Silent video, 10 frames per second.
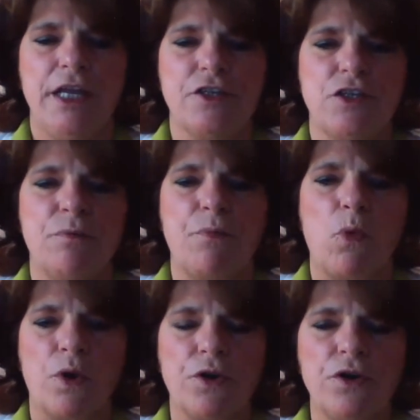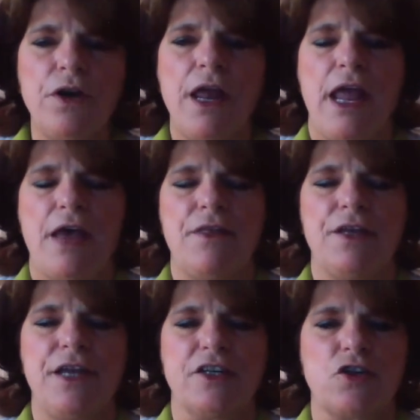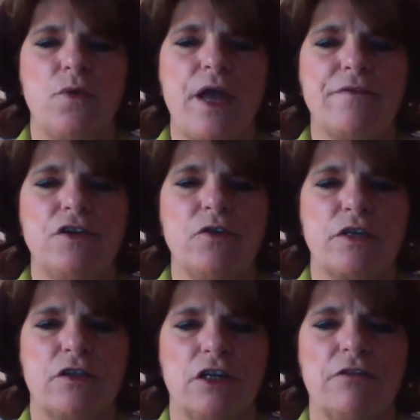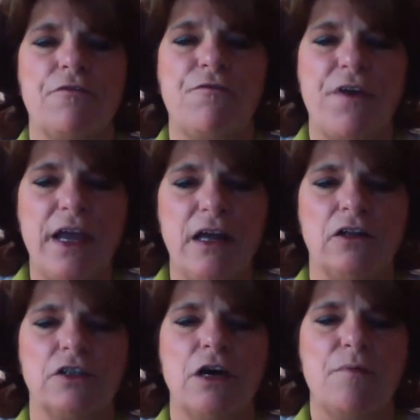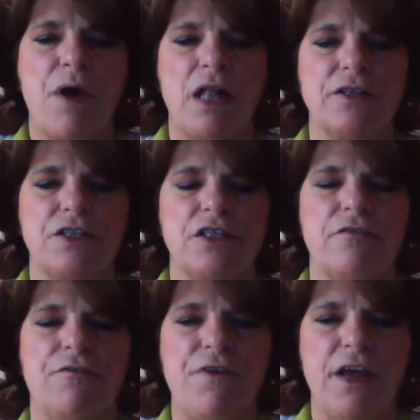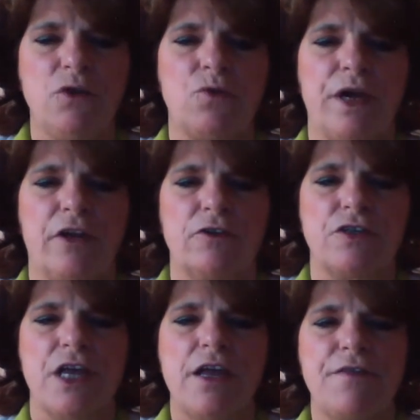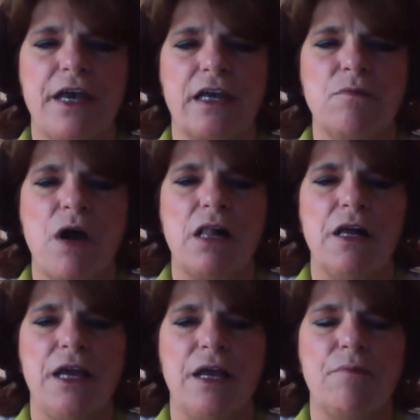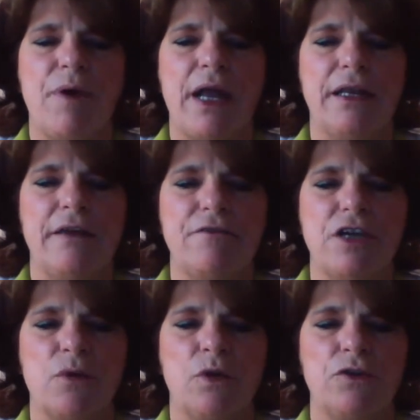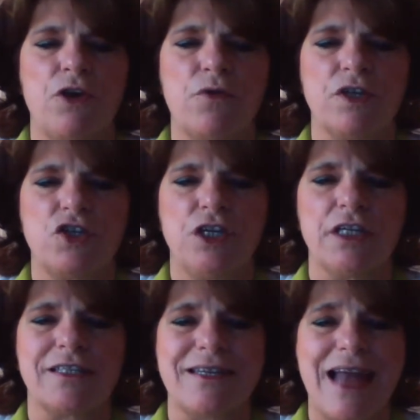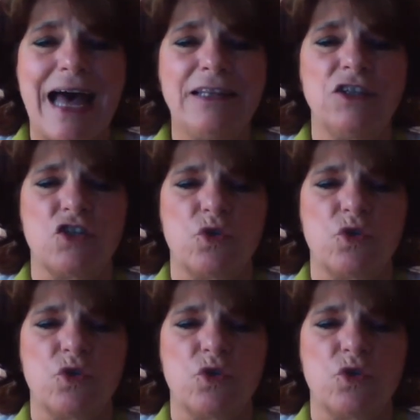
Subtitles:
is the border. And then, yes, all we have to do is look at the failed policies, the failed records that Kamala and Biden have done. We'll know that she is not the